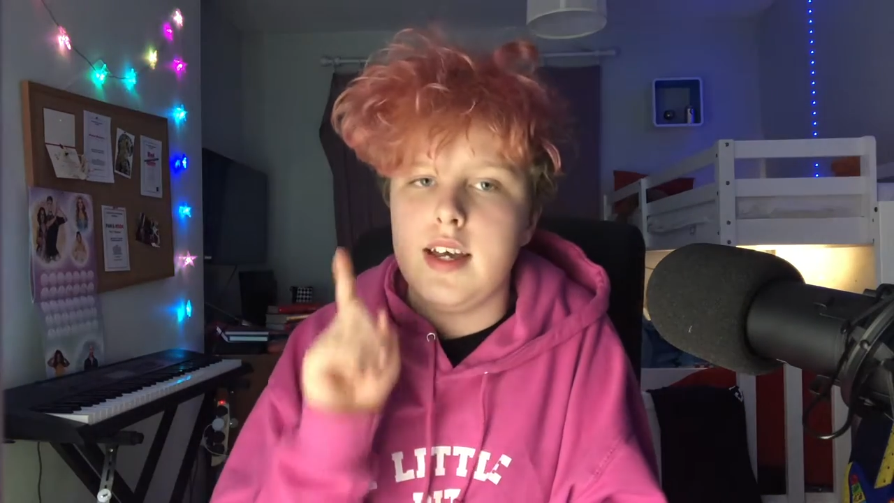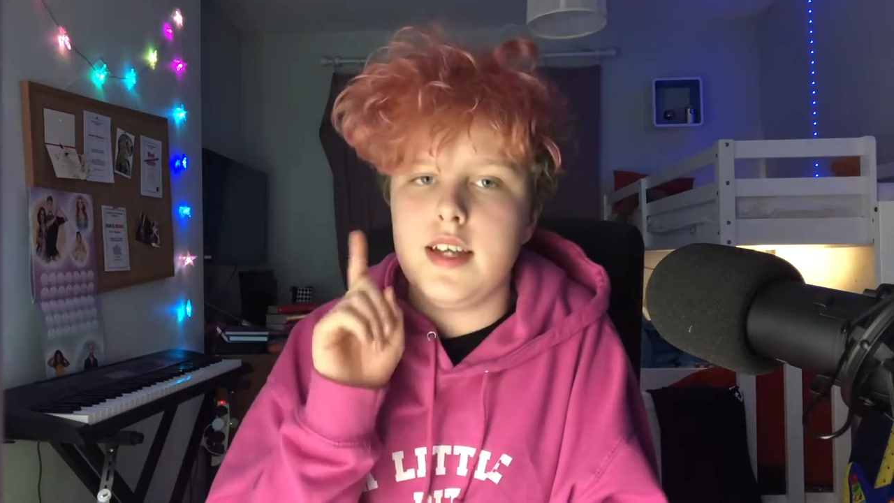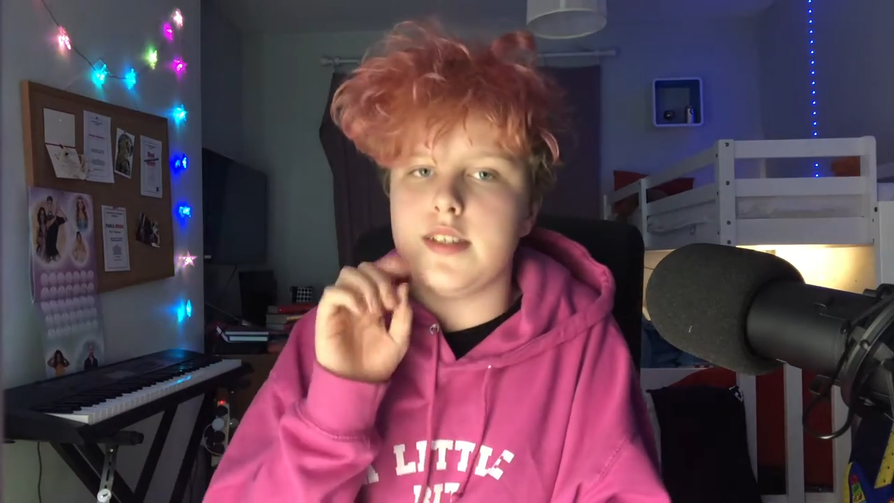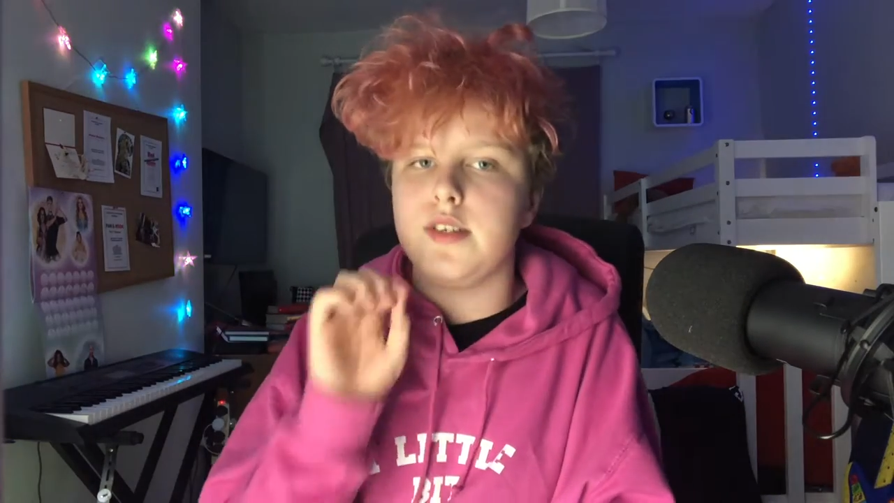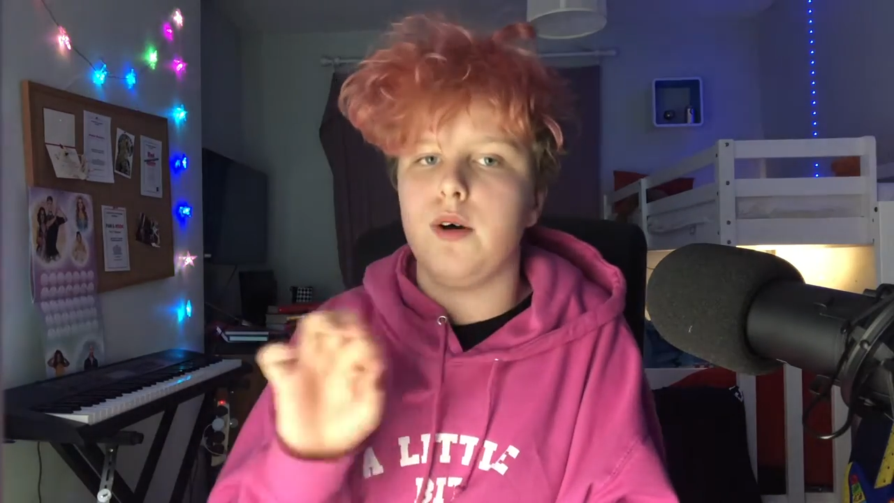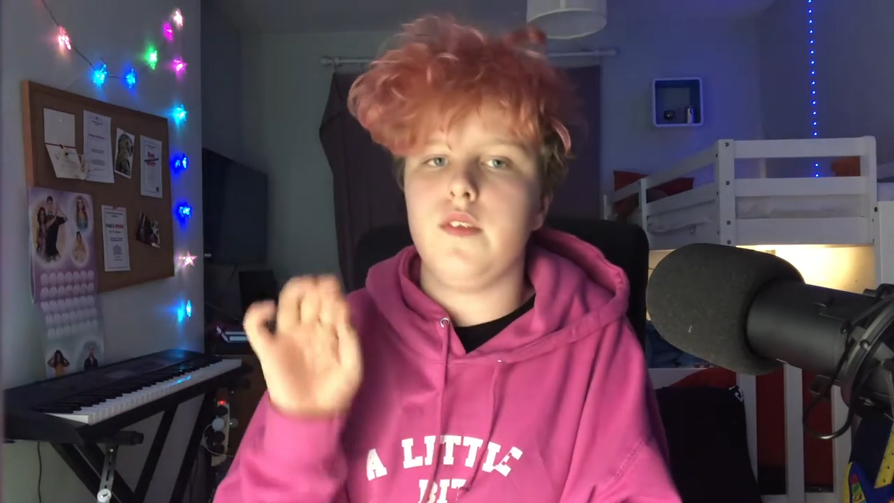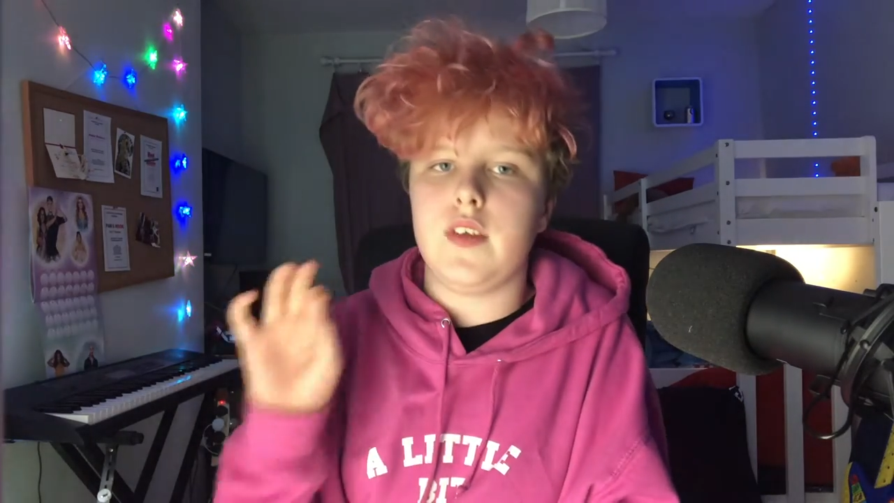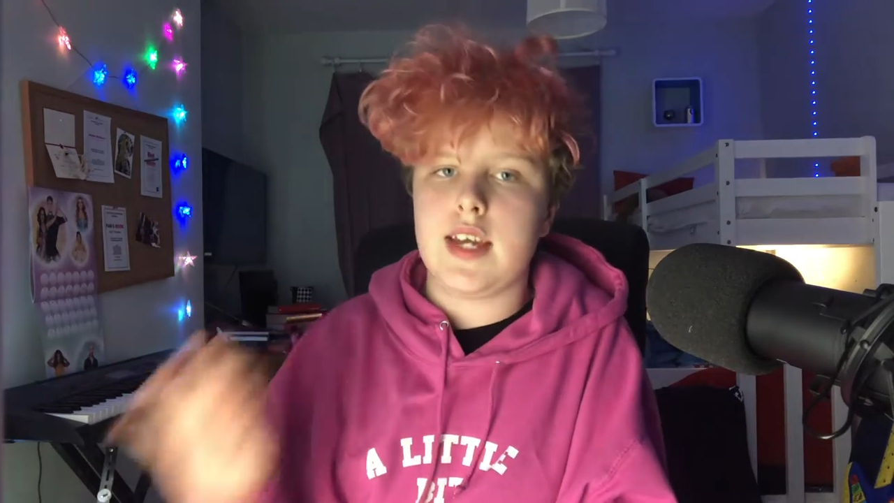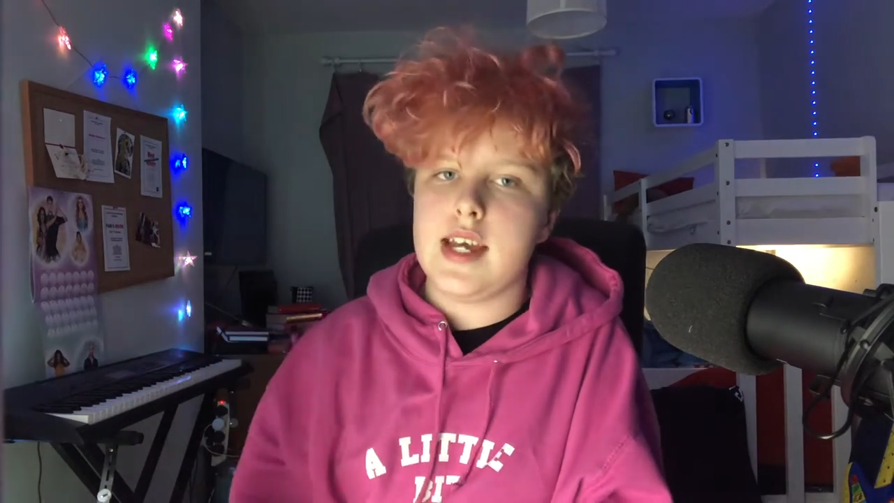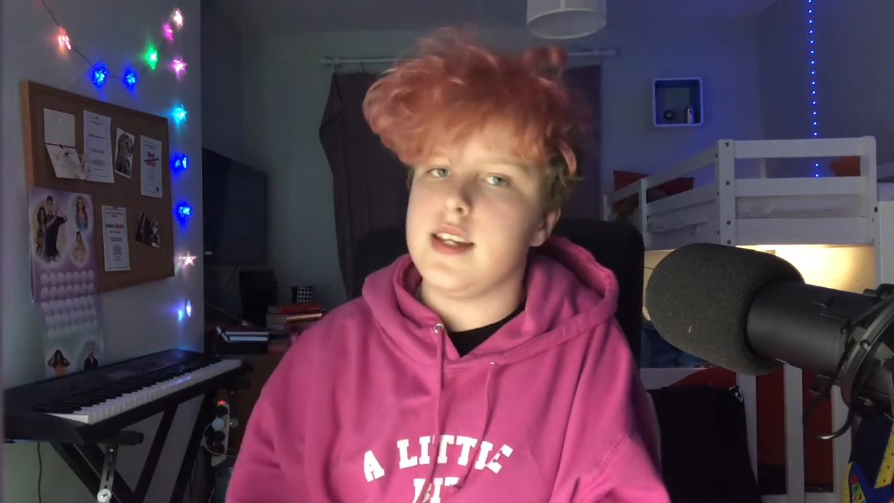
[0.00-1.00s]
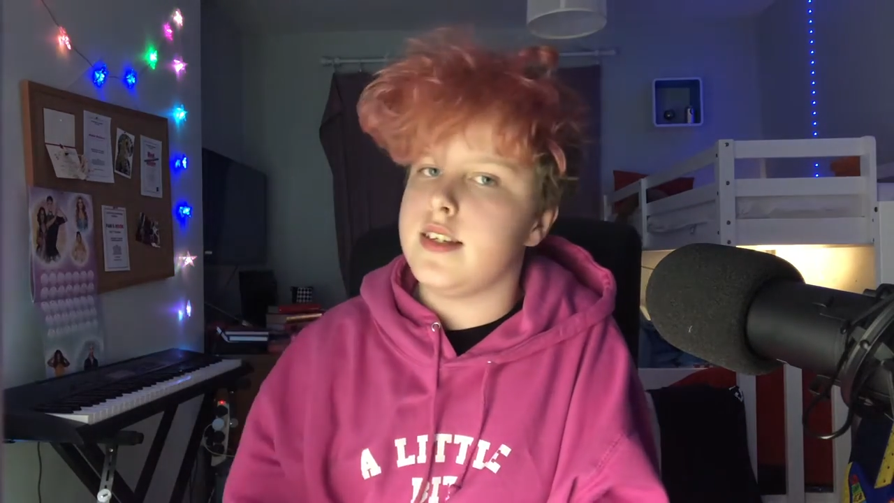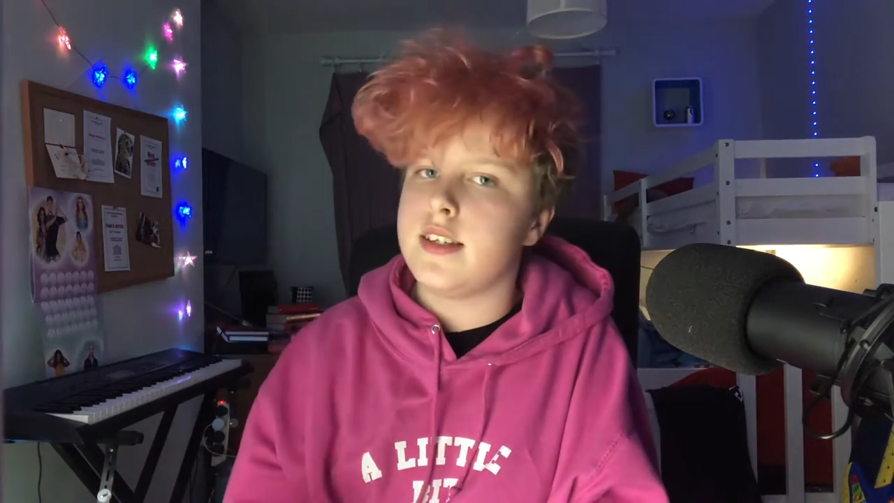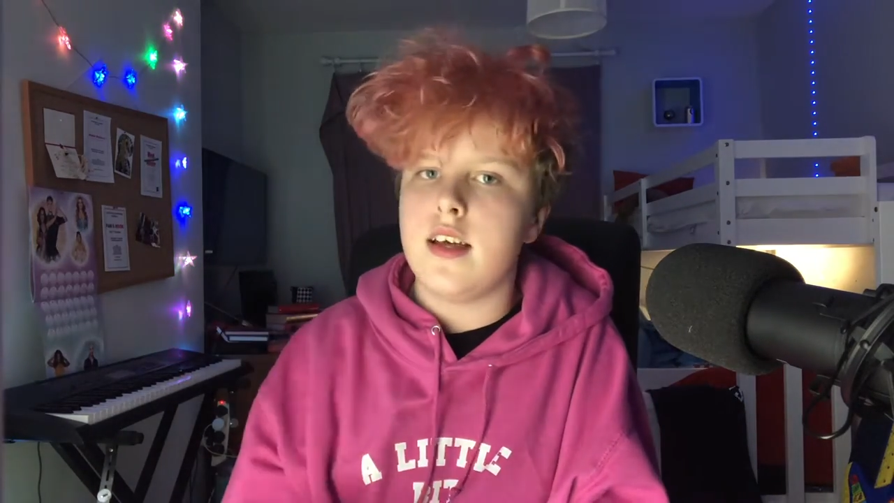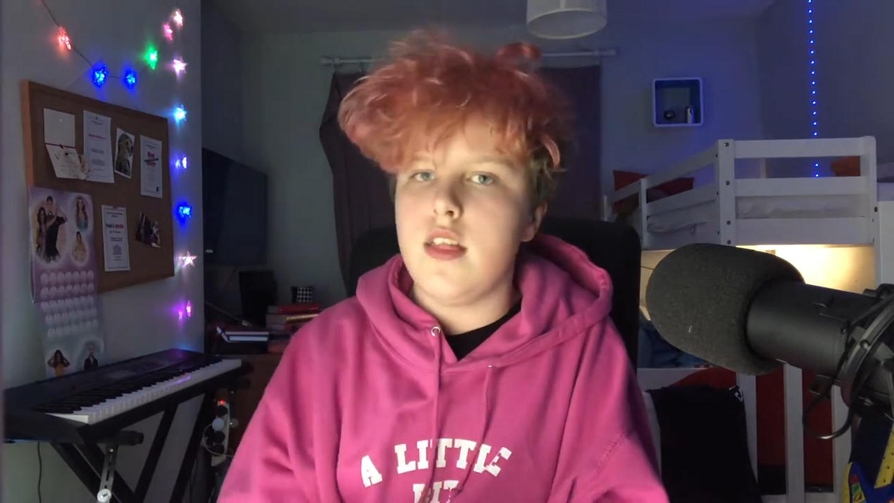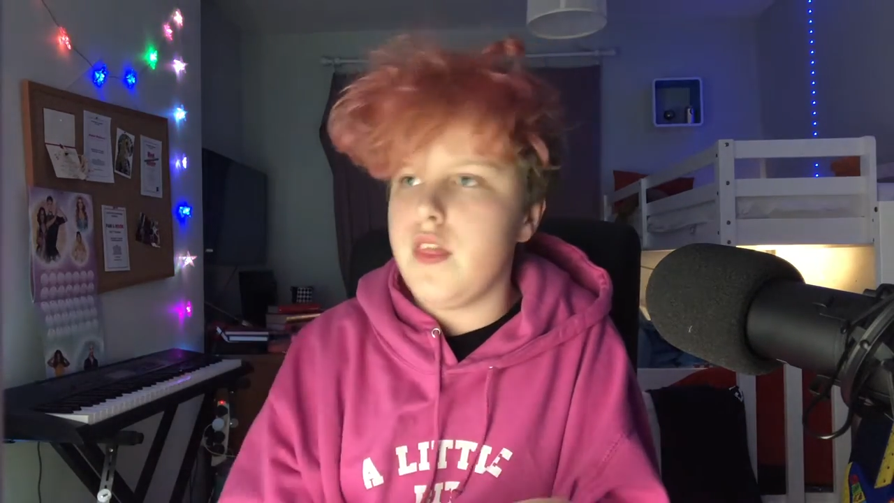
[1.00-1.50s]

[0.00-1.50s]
is not the kids.